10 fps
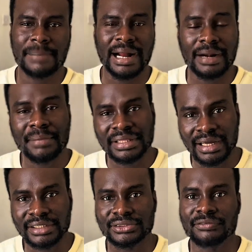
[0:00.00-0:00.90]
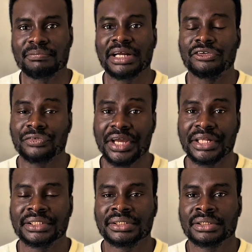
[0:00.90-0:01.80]
parameters of my
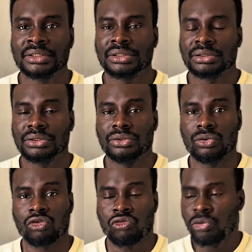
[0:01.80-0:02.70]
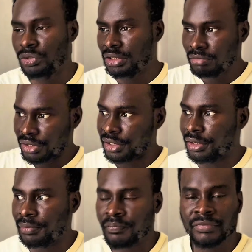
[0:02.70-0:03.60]
trade. Still within
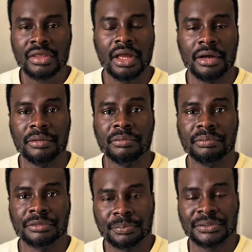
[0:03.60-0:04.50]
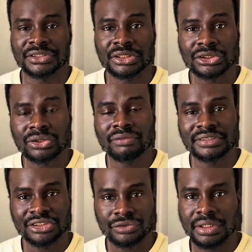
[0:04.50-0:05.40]
the representation of
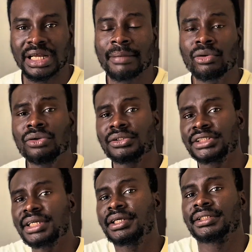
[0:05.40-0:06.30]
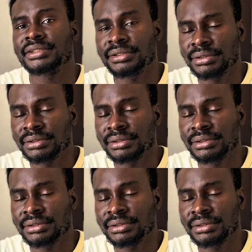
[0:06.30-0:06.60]
this trade. I'm going to take it.